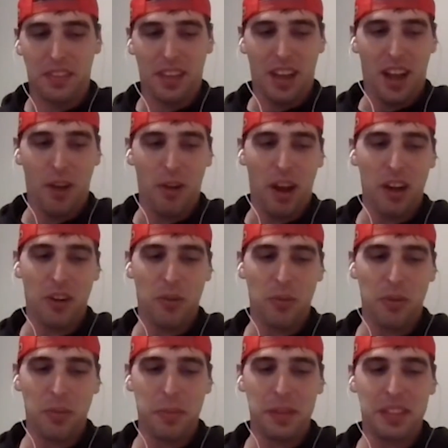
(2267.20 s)
I don't
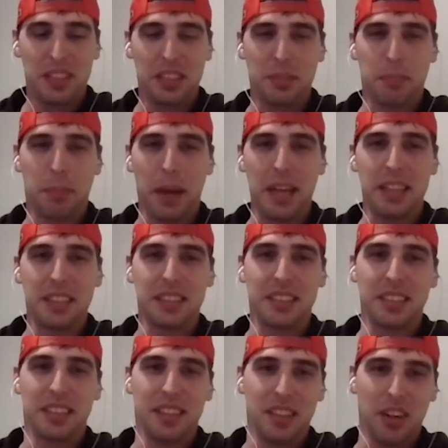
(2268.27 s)
want to be just
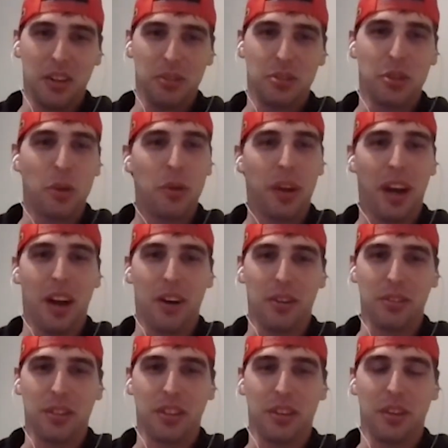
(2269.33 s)
based
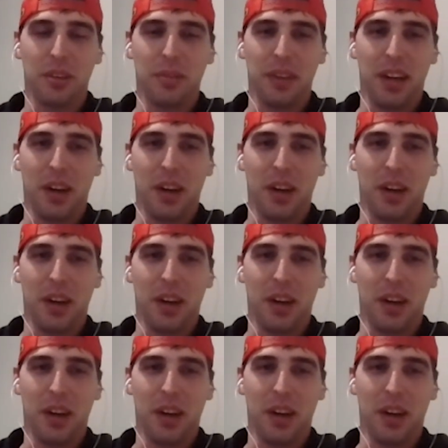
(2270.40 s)
SoCal, you know what I mean?